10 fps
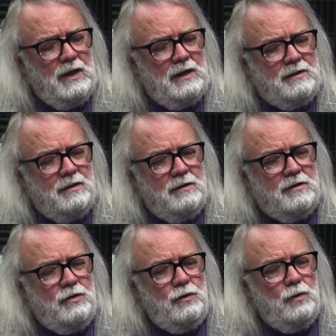
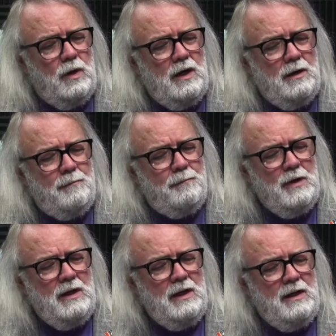to
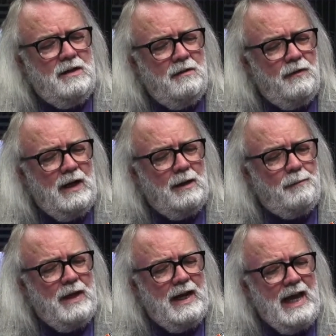develop
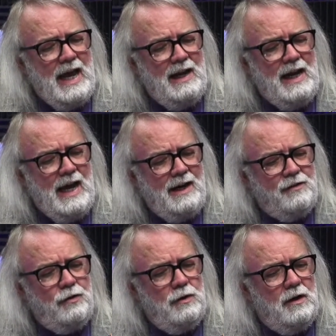that
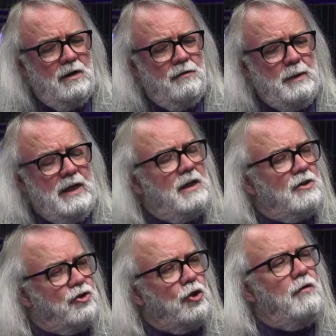attitude of being a
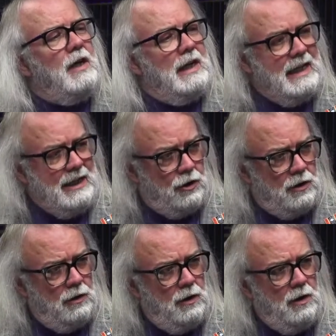servant leader,
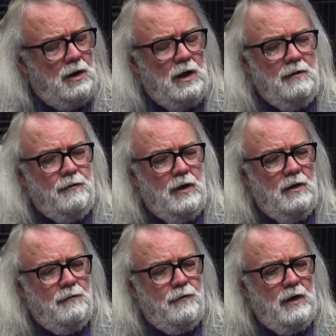
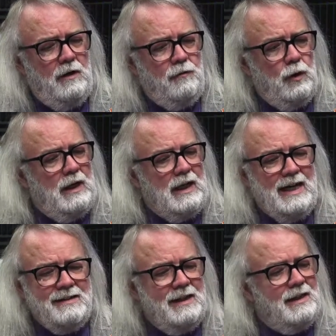of
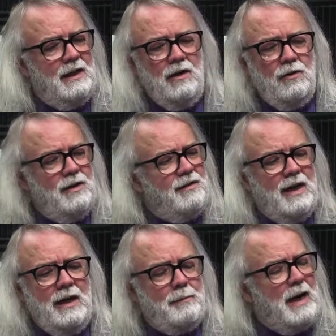realizing that, no, this
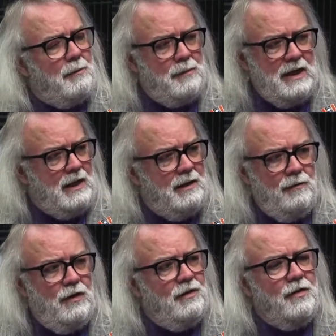ain't about me.
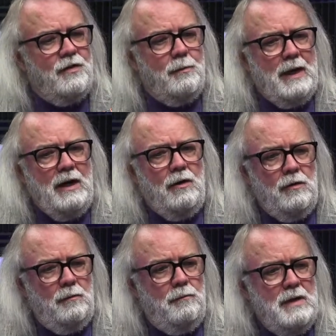This is about
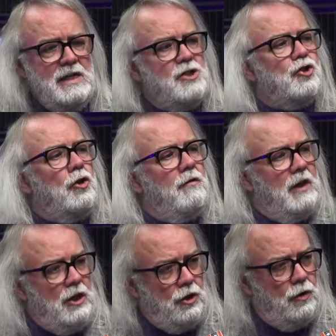me
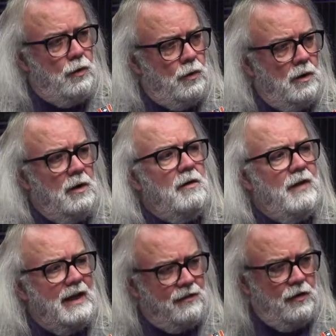serving you.
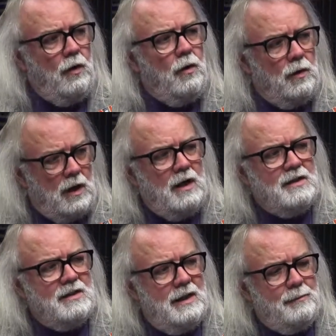That's the whole
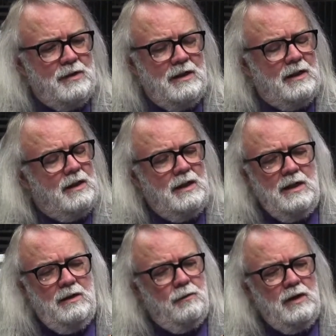concept, and
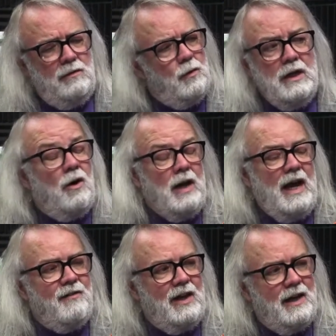we don't
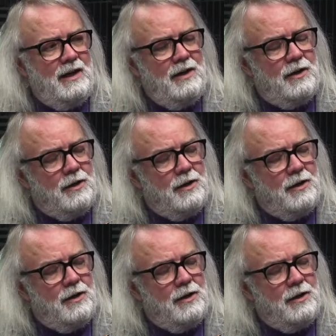have that here.